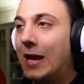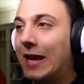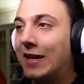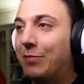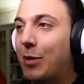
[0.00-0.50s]

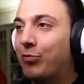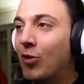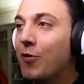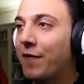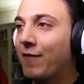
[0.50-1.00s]
against my
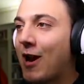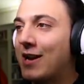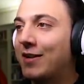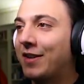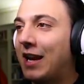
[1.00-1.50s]
pro
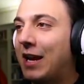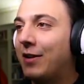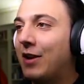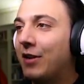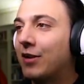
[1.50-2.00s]
friends
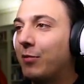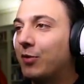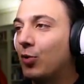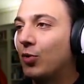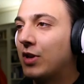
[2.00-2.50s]
in some
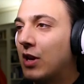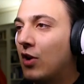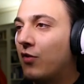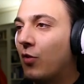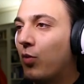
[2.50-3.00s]
sort
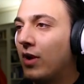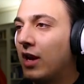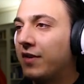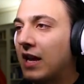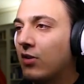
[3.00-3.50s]
of... What
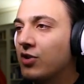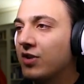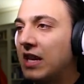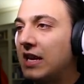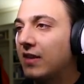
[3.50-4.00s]
has that guy
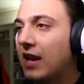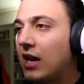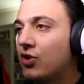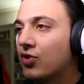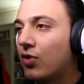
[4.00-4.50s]
just eaten a
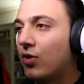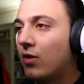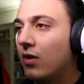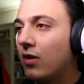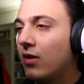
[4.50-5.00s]
headshot?
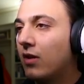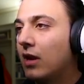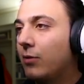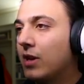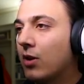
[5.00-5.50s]

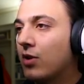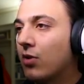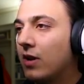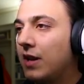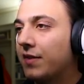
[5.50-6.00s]
There we go, you can't eat a